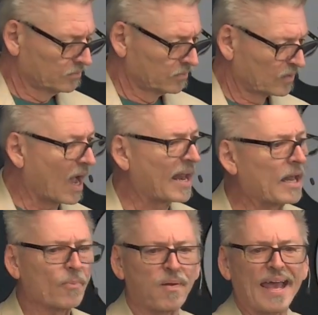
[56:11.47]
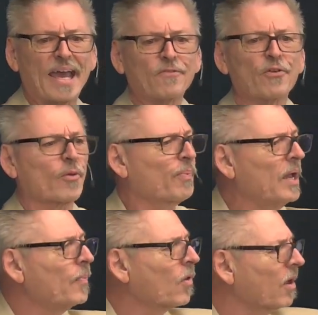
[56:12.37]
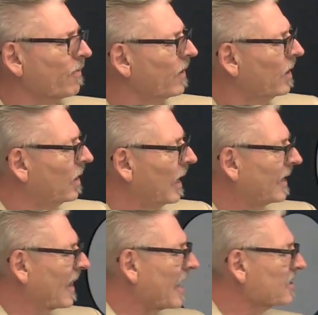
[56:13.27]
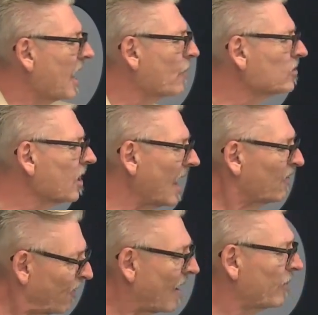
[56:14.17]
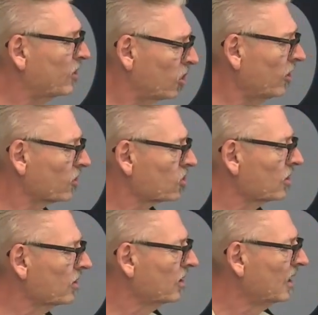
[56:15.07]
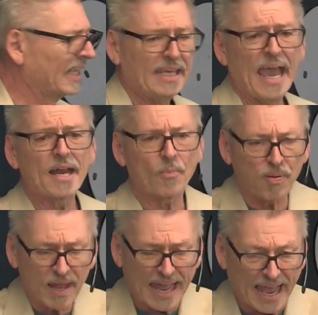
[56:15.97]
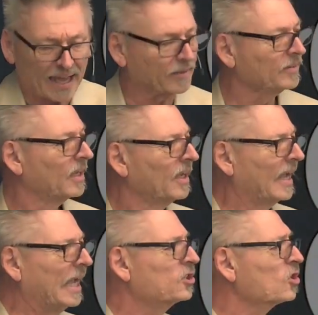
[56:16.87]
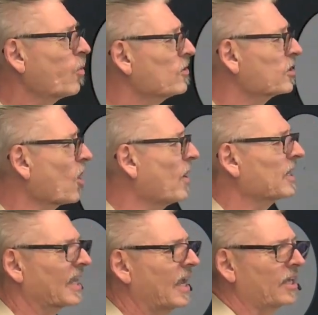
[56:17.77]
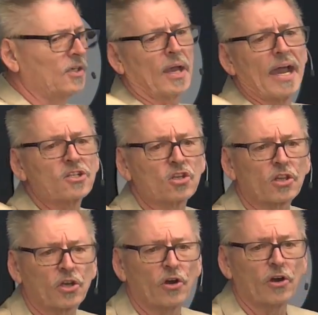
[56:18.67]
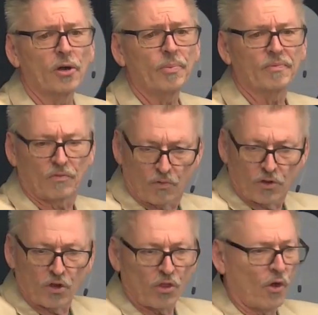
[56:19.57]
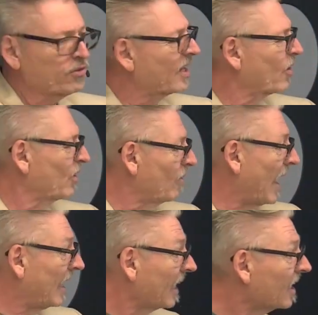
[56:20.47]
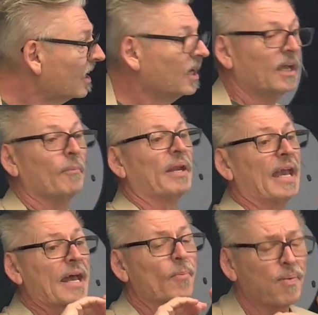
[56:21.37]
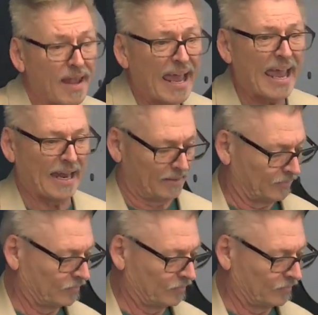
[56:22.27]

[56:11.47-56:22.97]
God had a plan for the people of, at that time, was Life Family Church. He had a plan. He just wasn't going to kick you guys to the curb, for those that are remaining, but he had a plan.